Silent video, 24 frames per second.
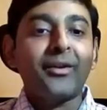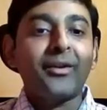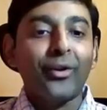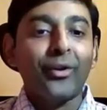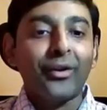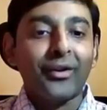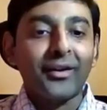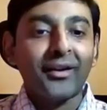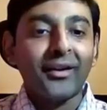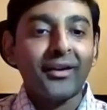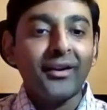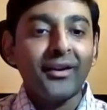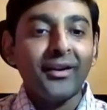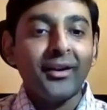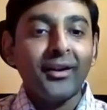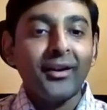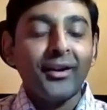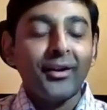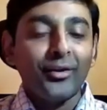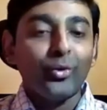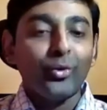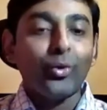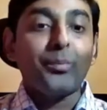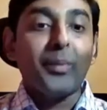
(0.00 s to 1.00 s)
or
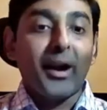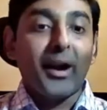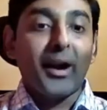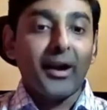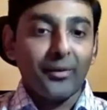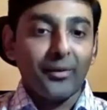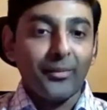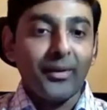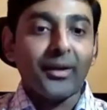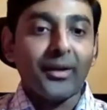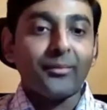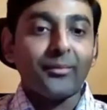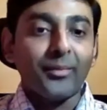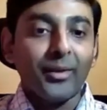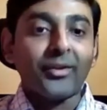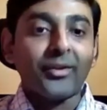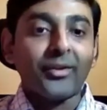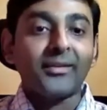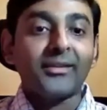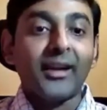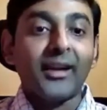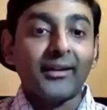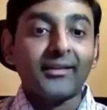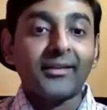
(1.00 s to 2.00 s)
no pandemic,
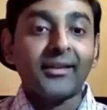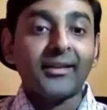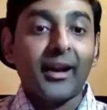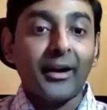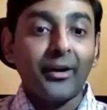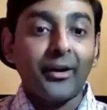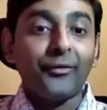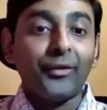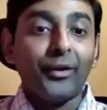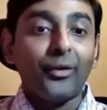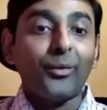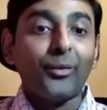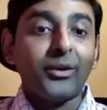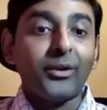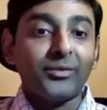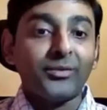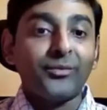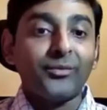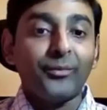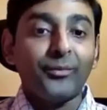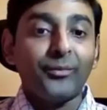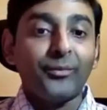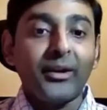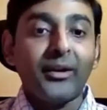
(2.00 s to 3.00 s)
because that's the kind of
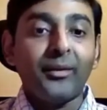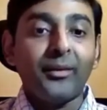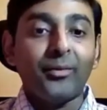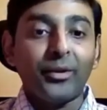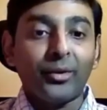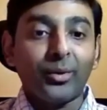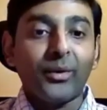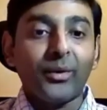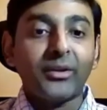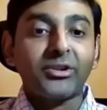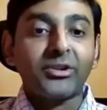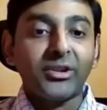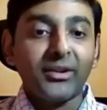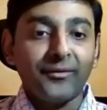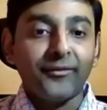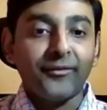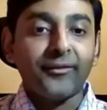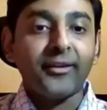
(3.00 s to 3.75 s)
innovation we've been able to achieve.